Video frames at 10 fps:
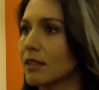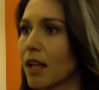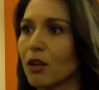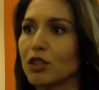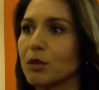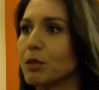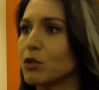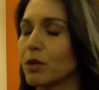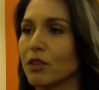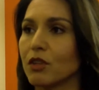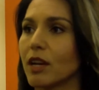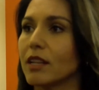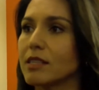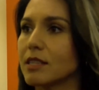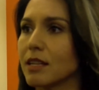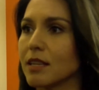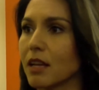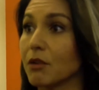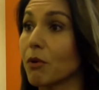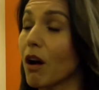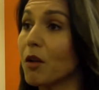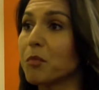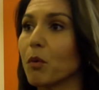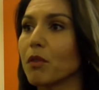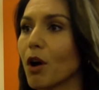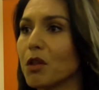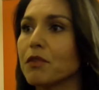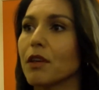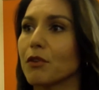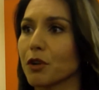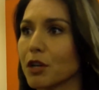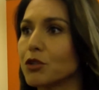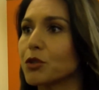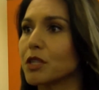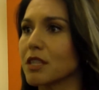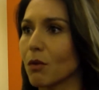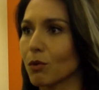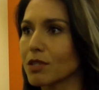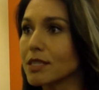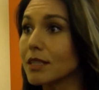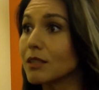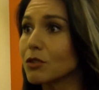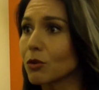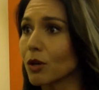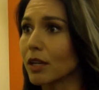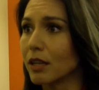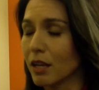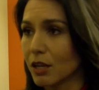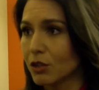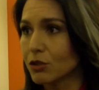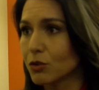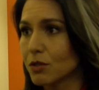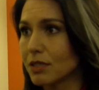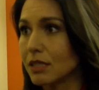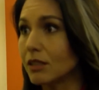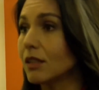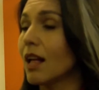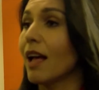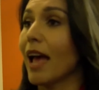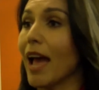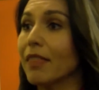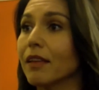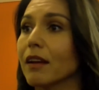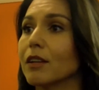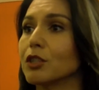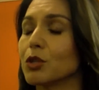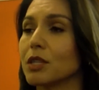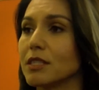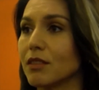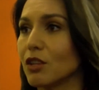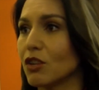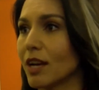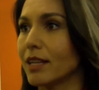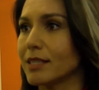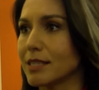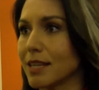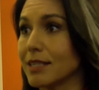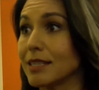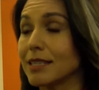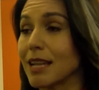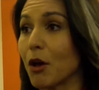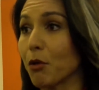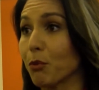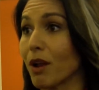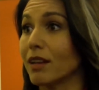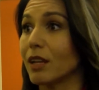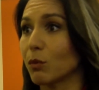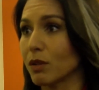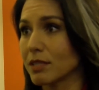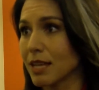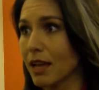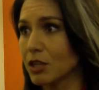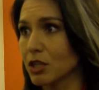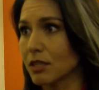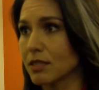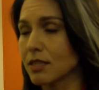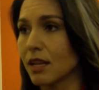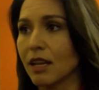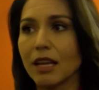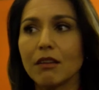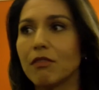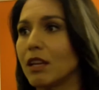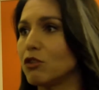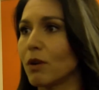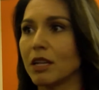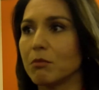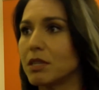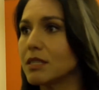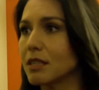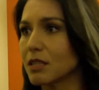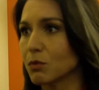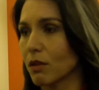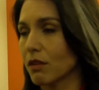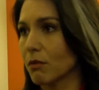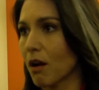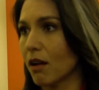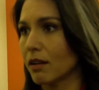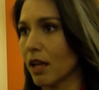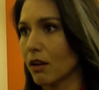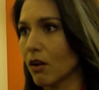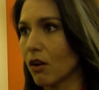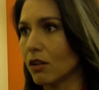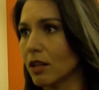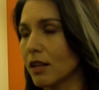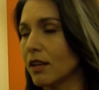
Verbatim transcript: not only between the United States and Iran, but with all of the other countries that were signatory to the deal and the countries that the United States is now threatening with sanctions if they do any business with Iran at all.